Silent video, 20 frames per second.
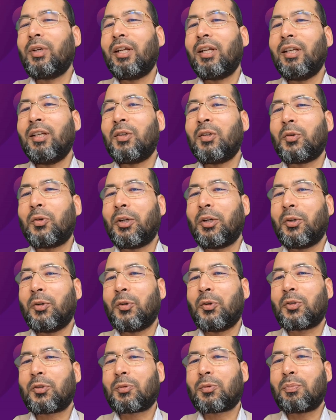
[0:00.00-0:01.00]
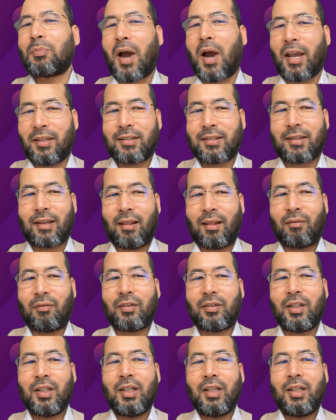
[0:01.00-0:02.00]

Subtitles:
me introduce myself.